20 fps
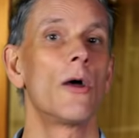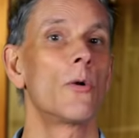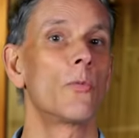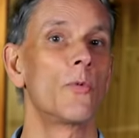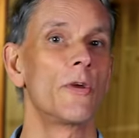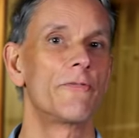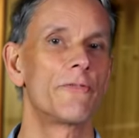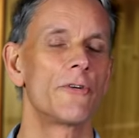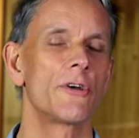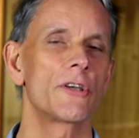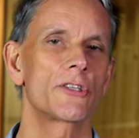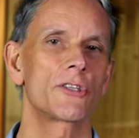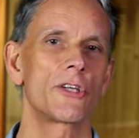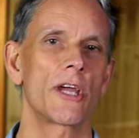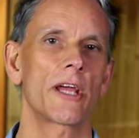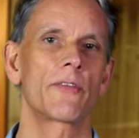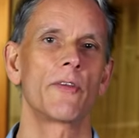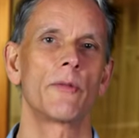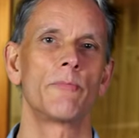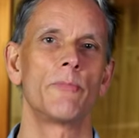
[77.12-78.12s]
We first
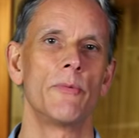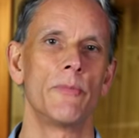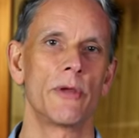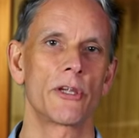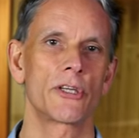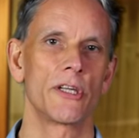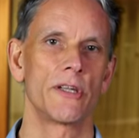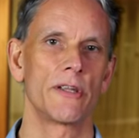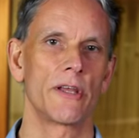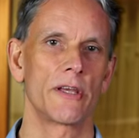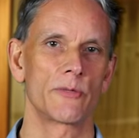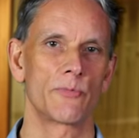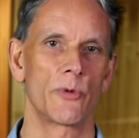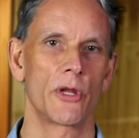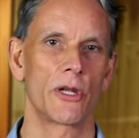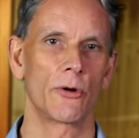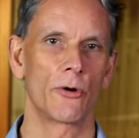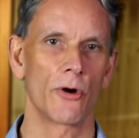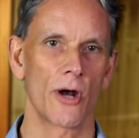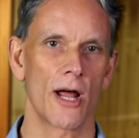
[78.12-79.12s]
check that permission has
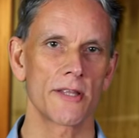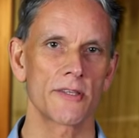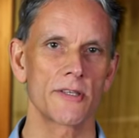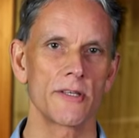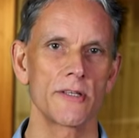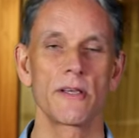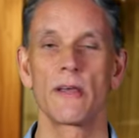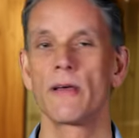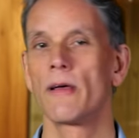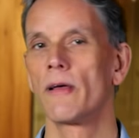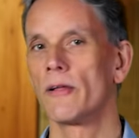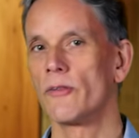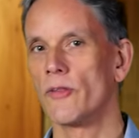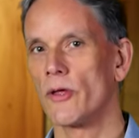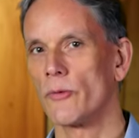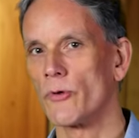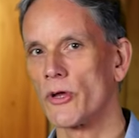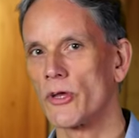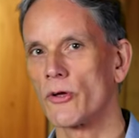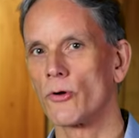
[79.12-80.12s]
been granted,
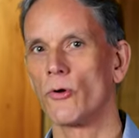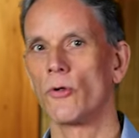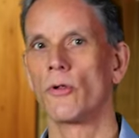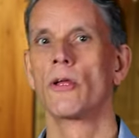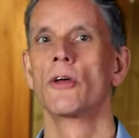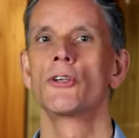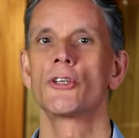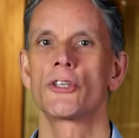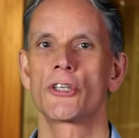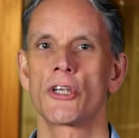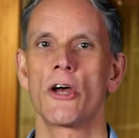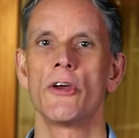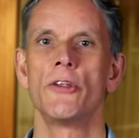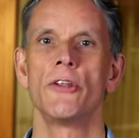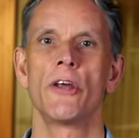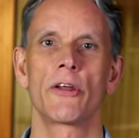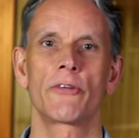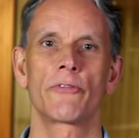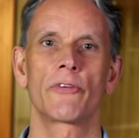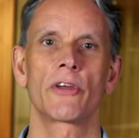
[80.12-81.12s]
then we call show
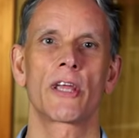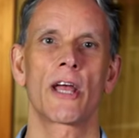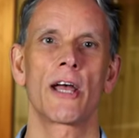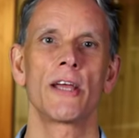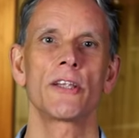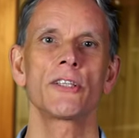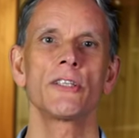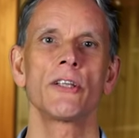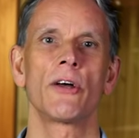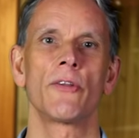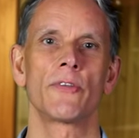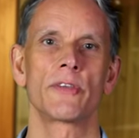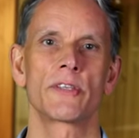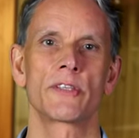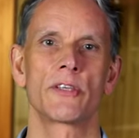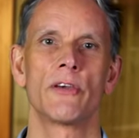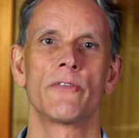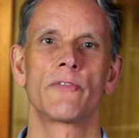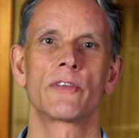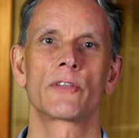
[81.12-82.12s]
notification on the
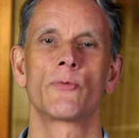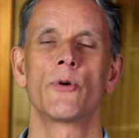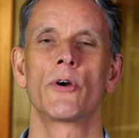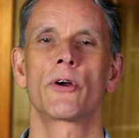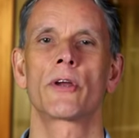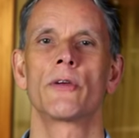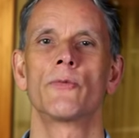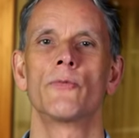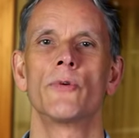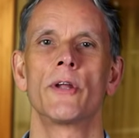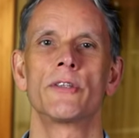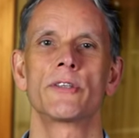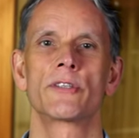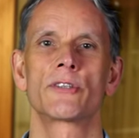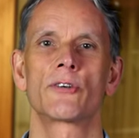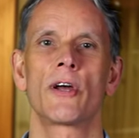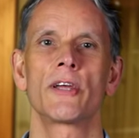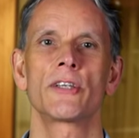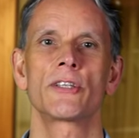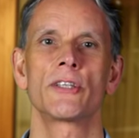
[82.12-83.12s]
service worker
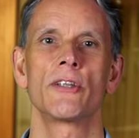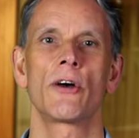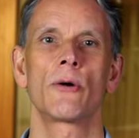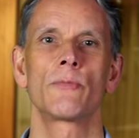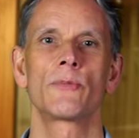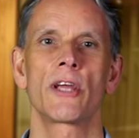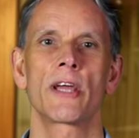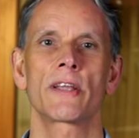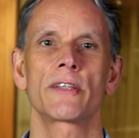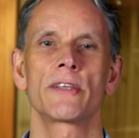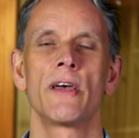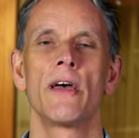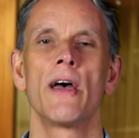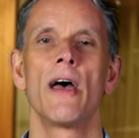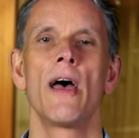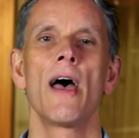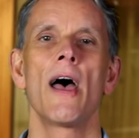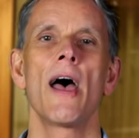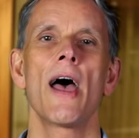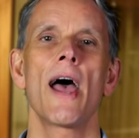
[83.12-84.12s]
registration object
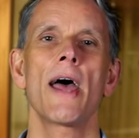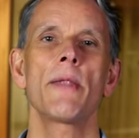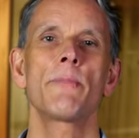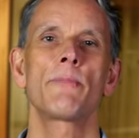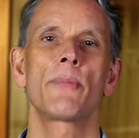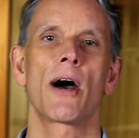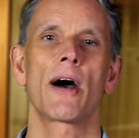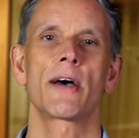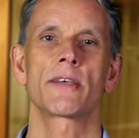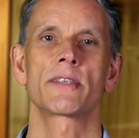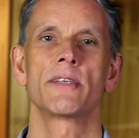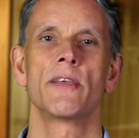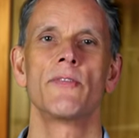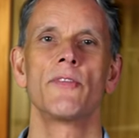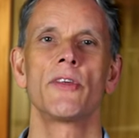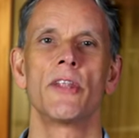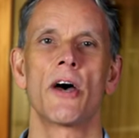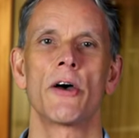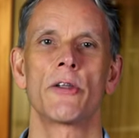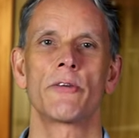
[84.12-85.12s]
and pass in
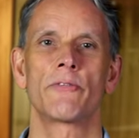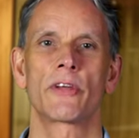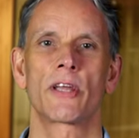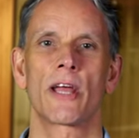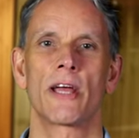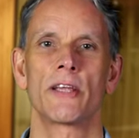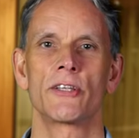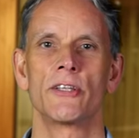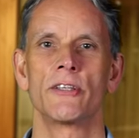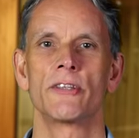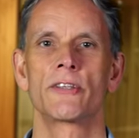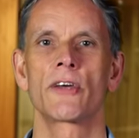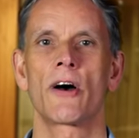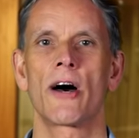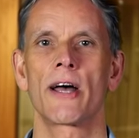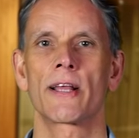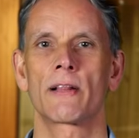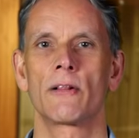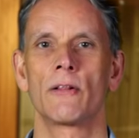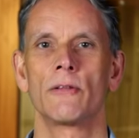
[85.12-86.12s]
the notification
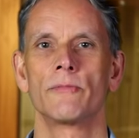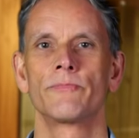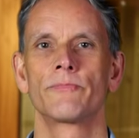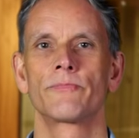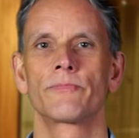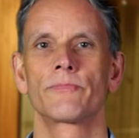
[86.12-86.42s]
title.